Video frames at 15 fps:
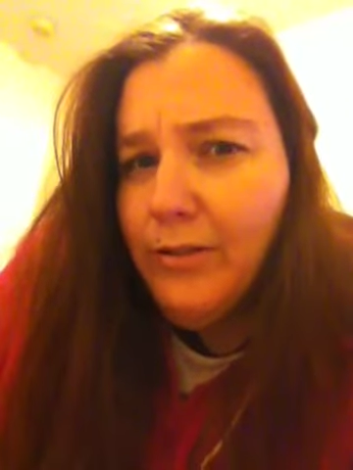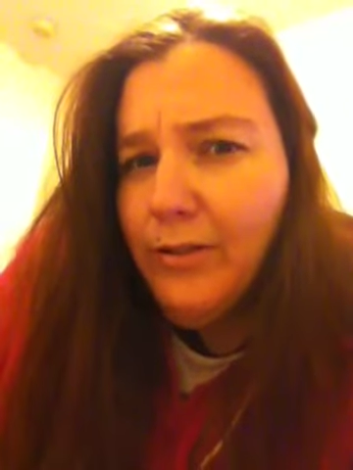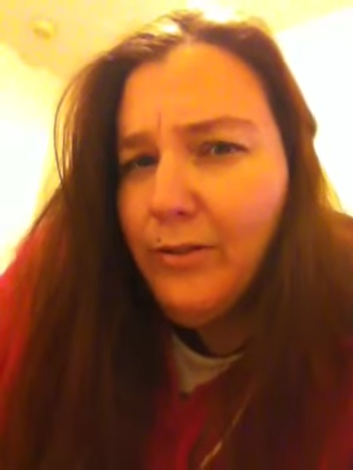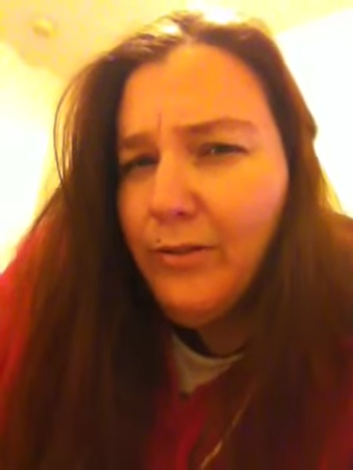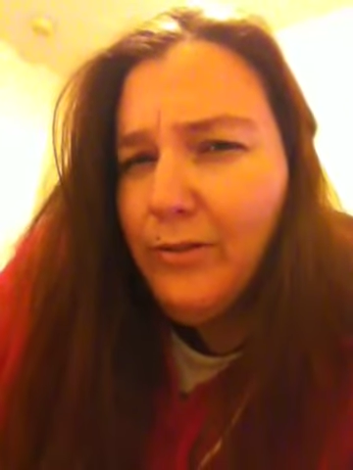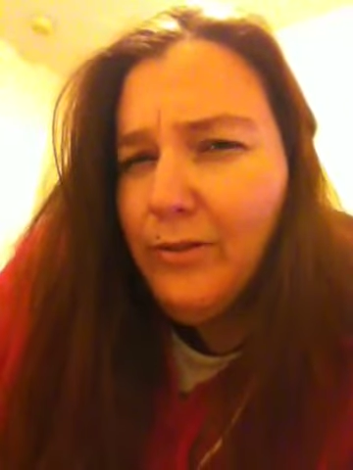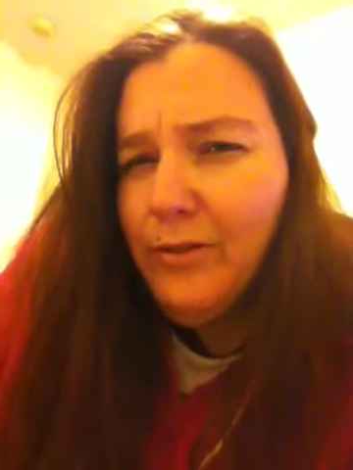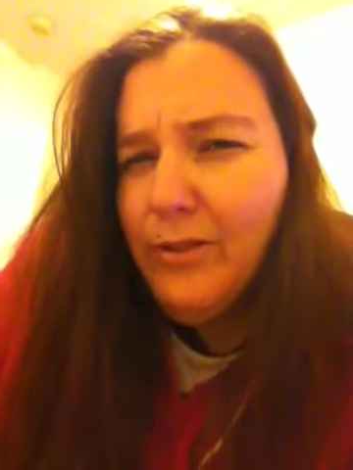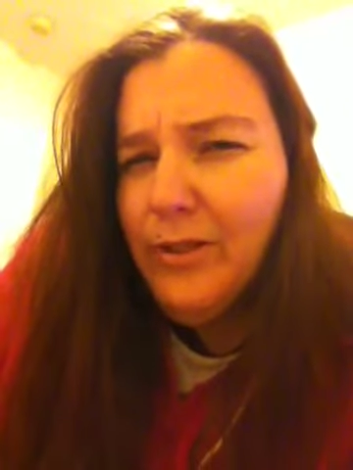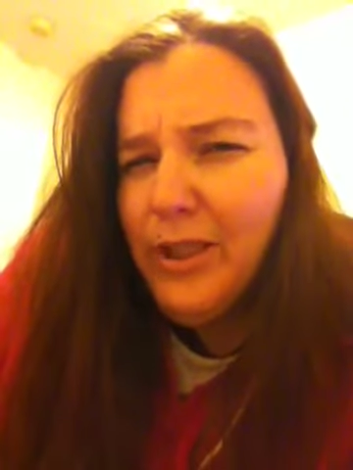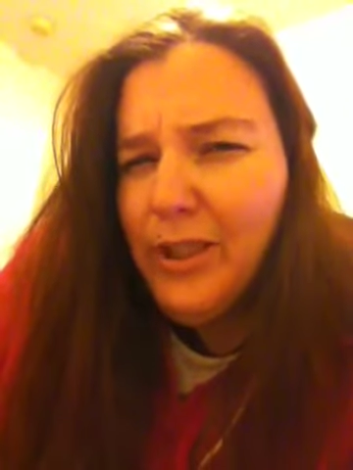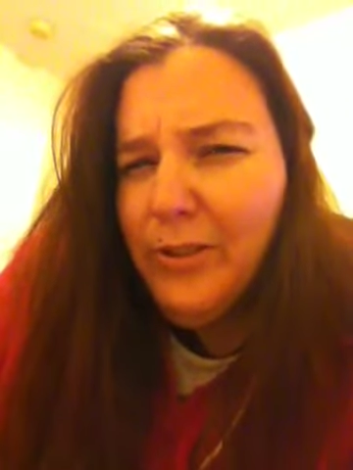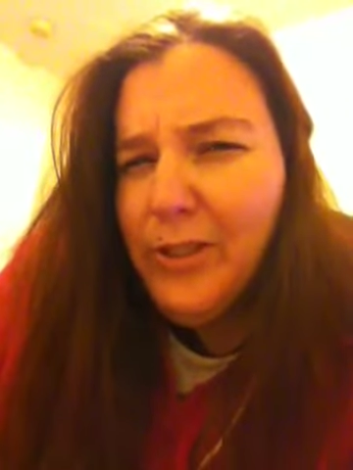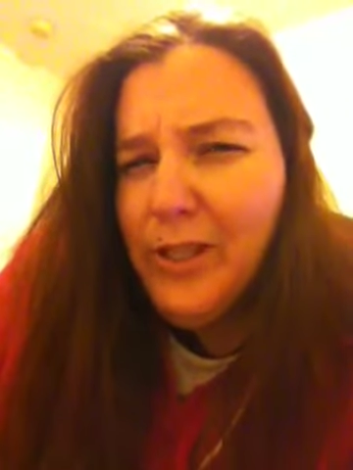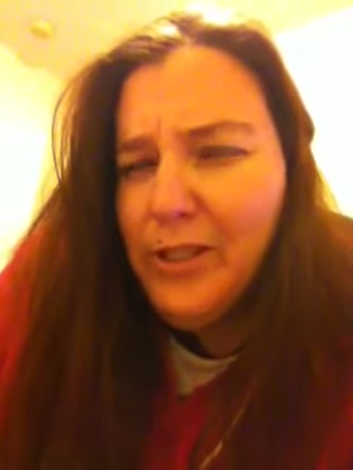You're
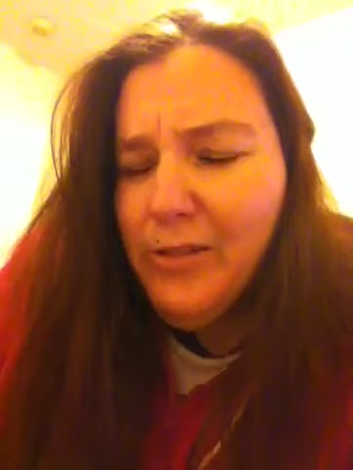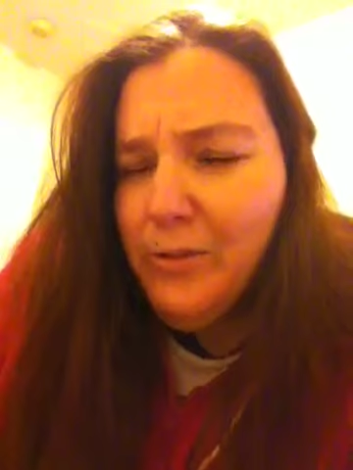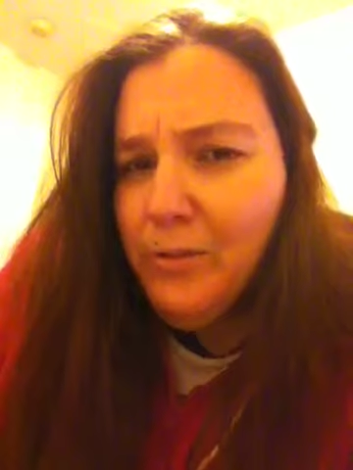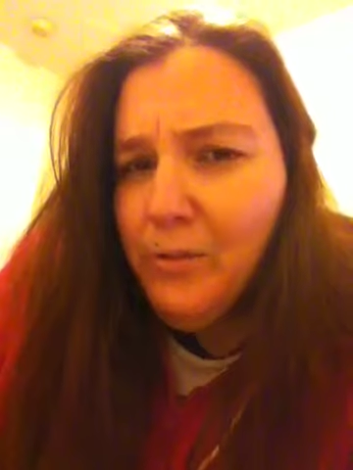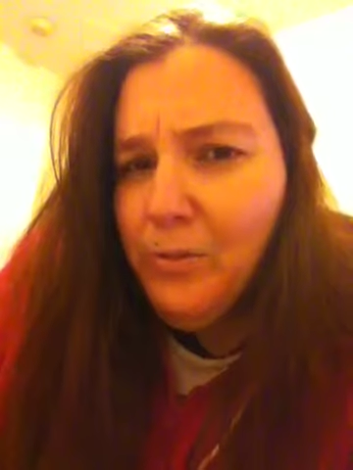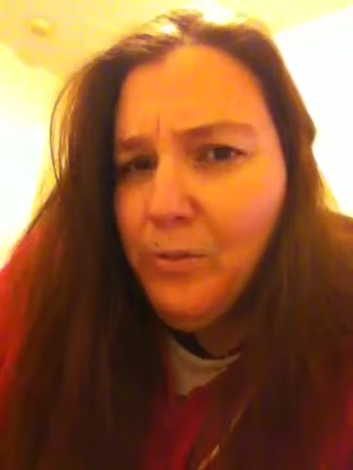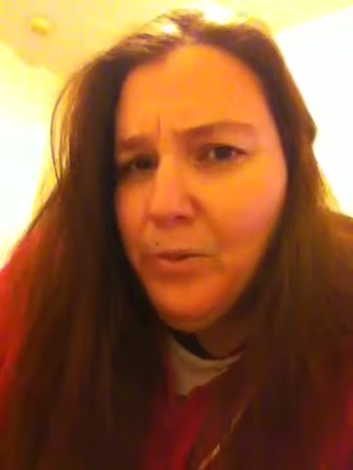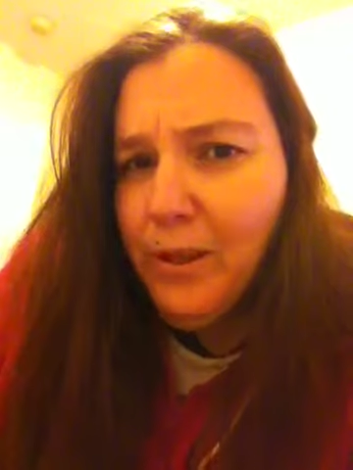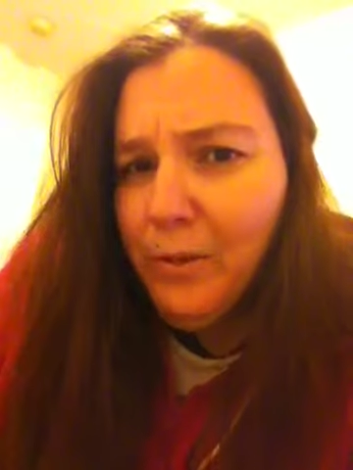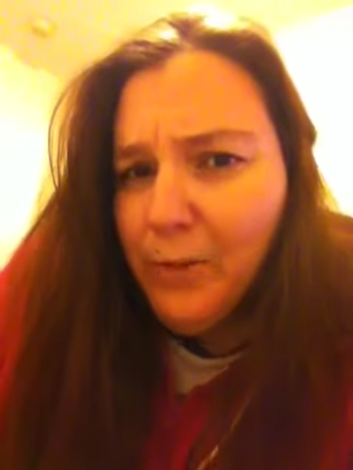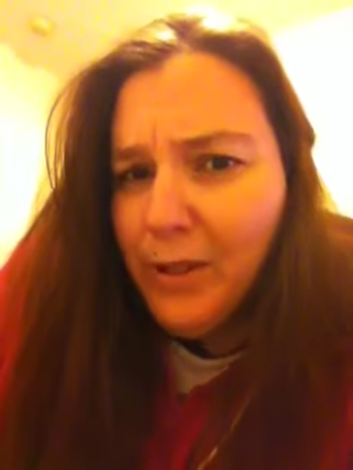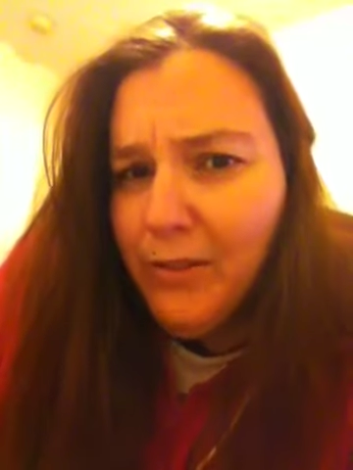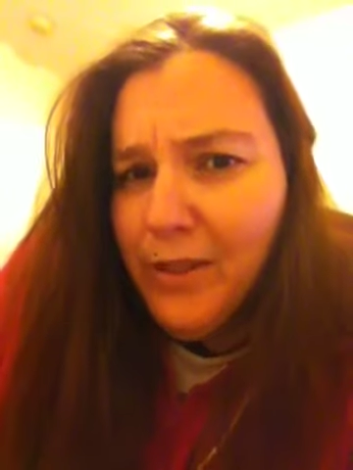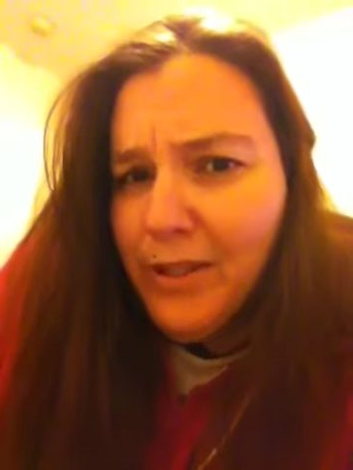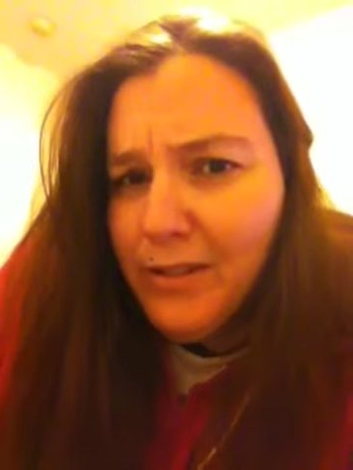going to get
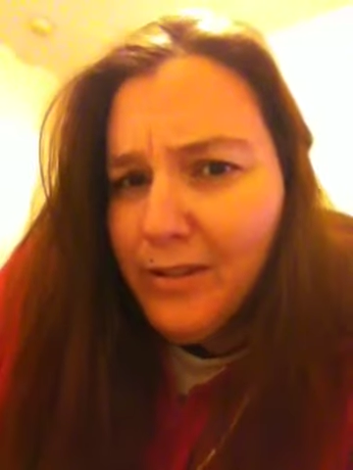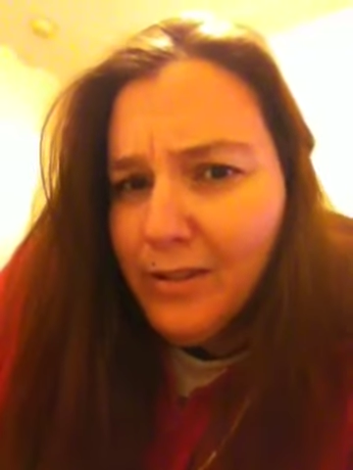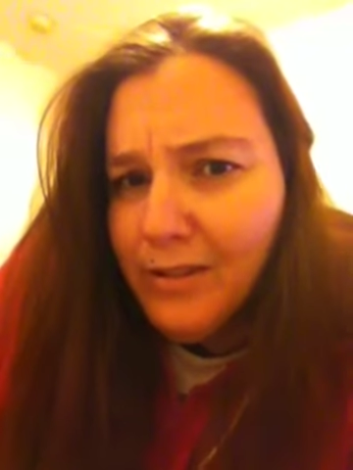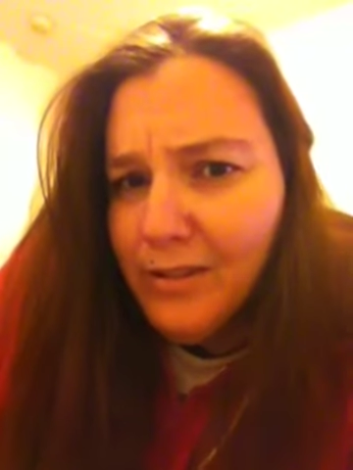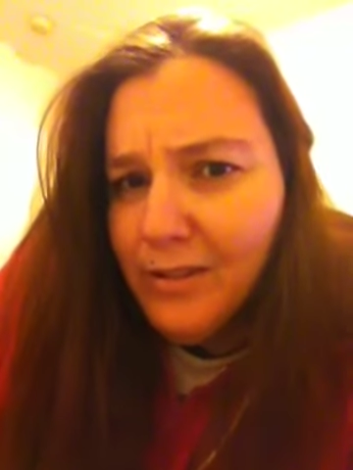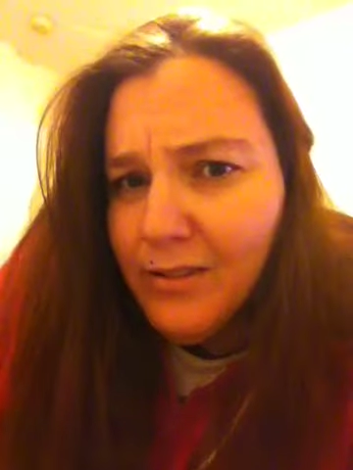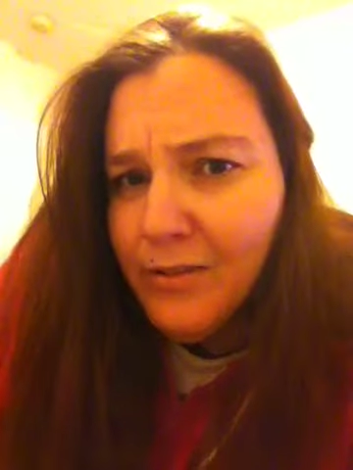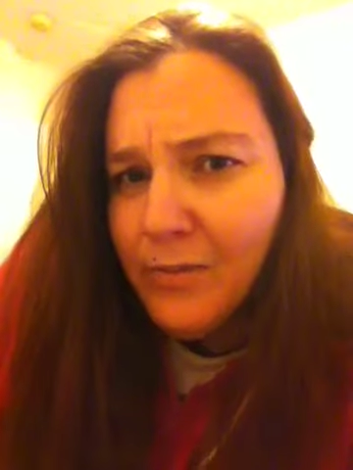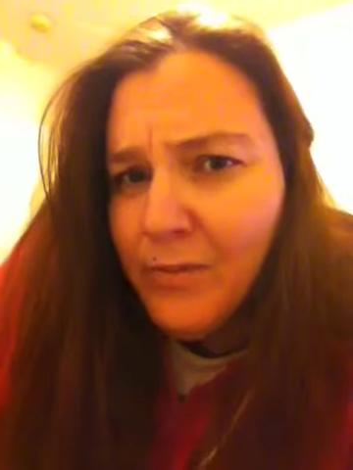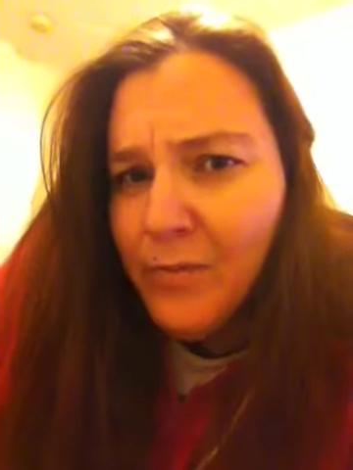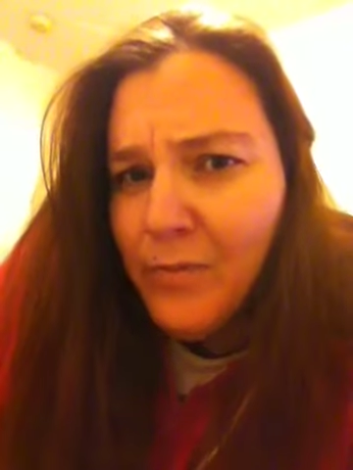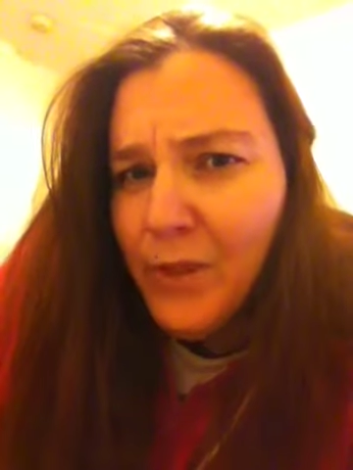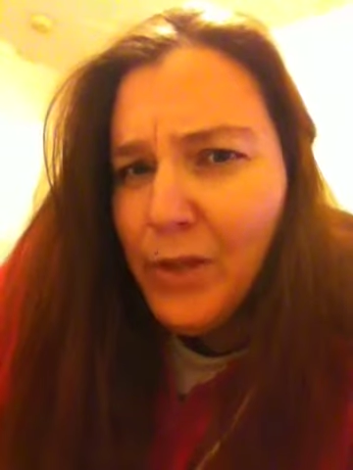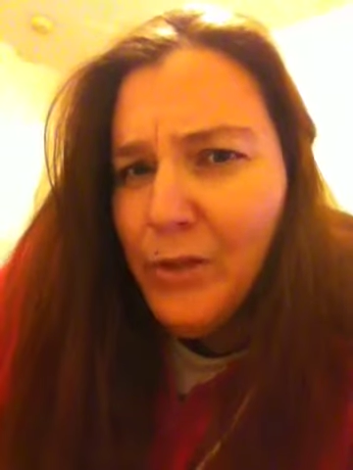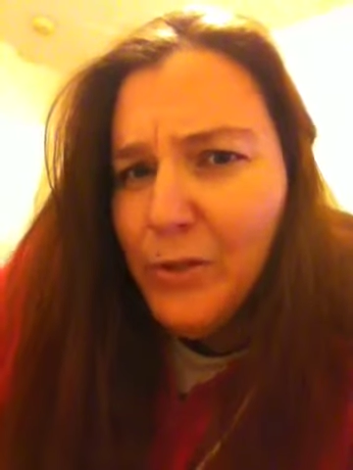rid of it?
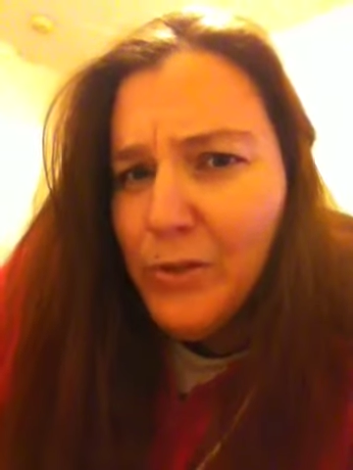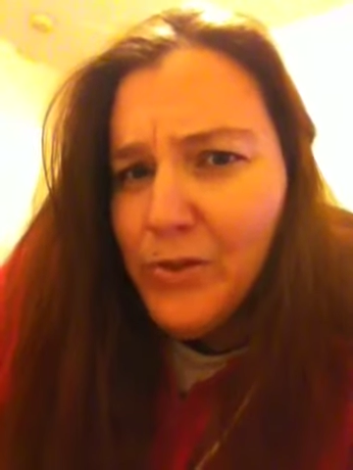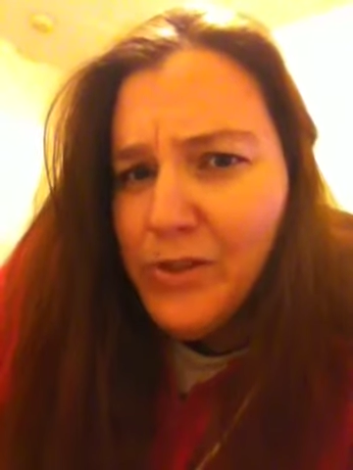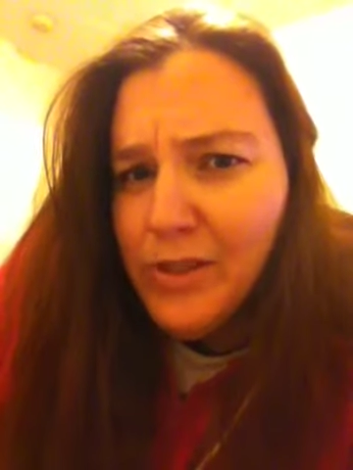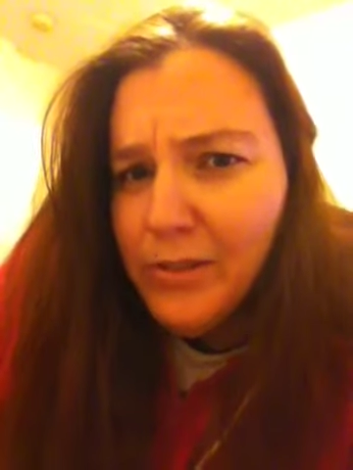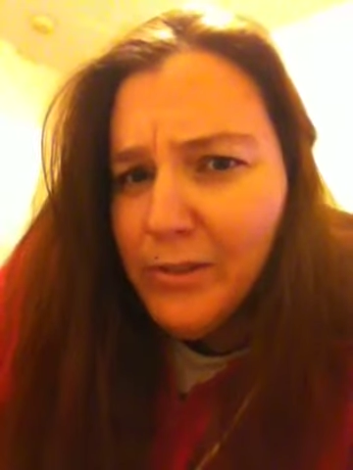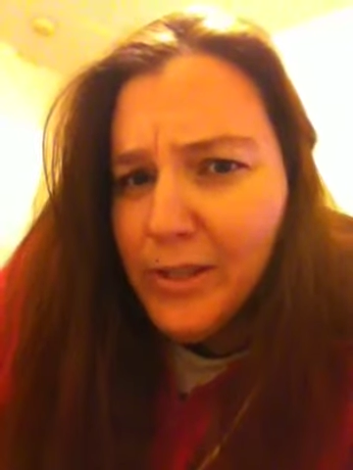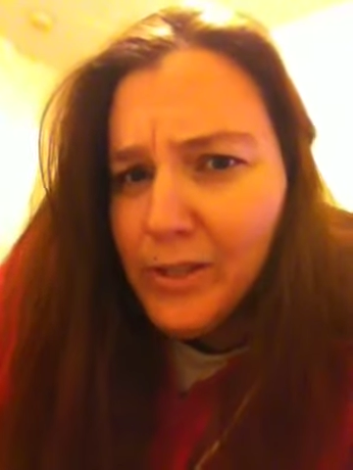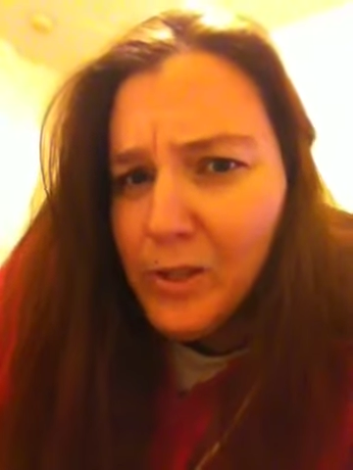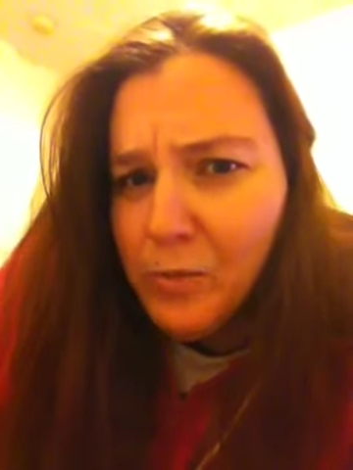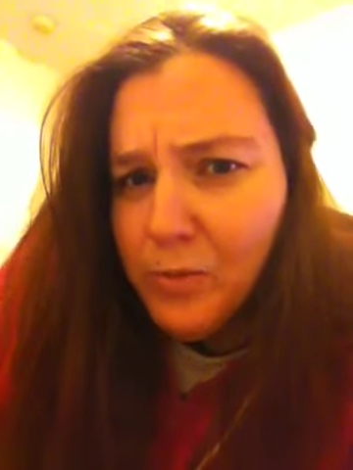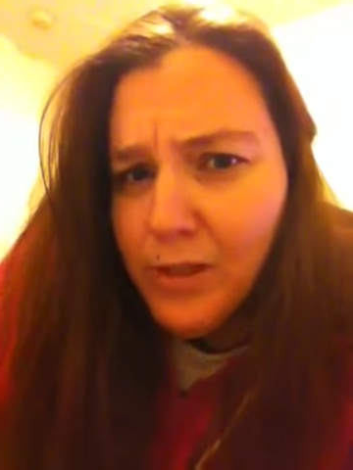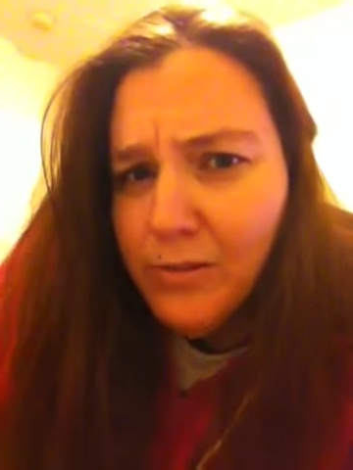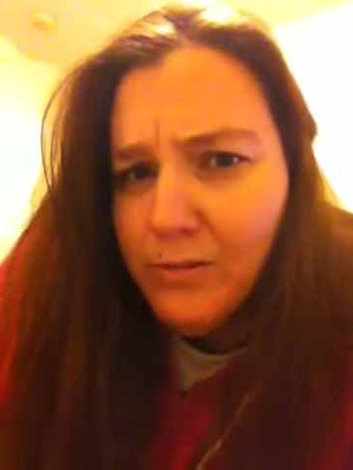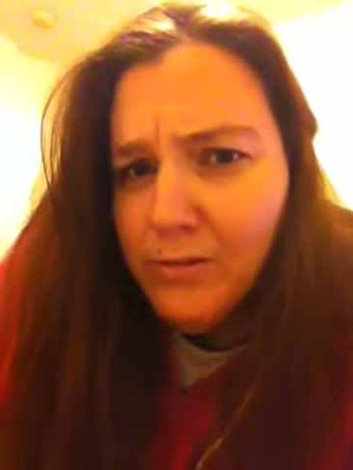Are you serious,
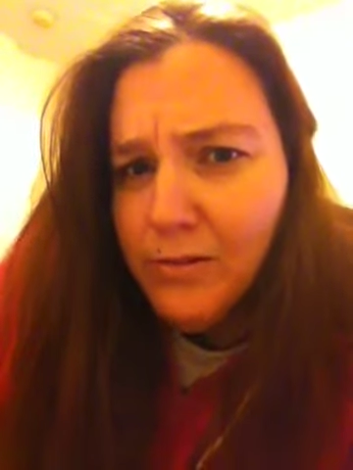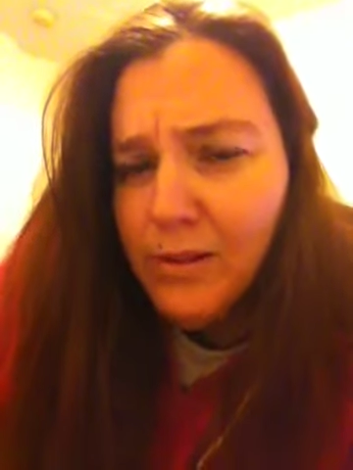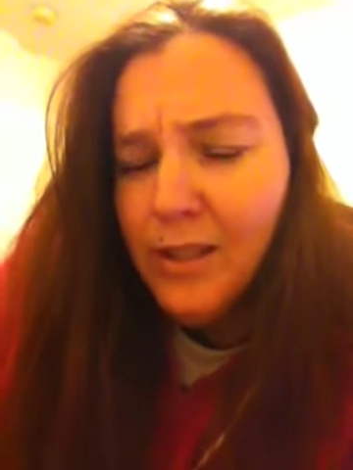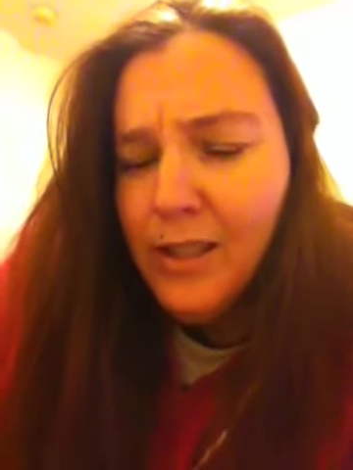bro?